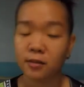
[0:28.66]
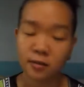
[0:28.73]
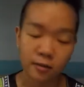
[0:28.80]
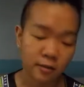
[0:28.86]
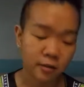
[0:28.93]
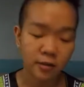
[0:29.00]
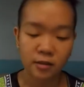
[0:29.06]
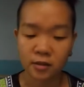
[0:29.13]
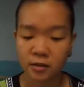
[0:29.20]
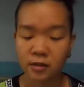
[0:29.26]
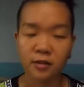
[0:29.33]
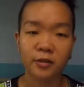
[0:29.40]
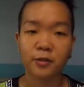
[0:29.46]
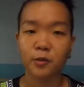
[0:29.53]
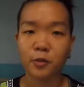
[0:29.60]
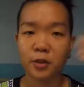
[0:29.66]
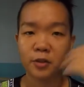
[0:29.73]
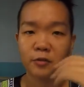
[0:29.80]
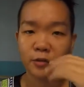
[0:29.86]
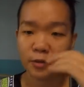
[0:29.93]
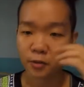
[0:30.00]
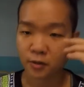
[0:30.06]
this is another one
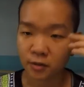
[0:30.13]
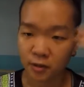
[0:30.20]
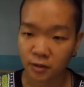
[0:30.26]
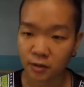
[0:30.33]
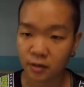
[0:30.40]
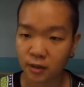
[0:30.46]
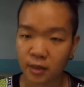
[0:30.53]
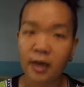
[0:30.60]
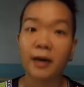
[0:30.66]
of those. Yeah,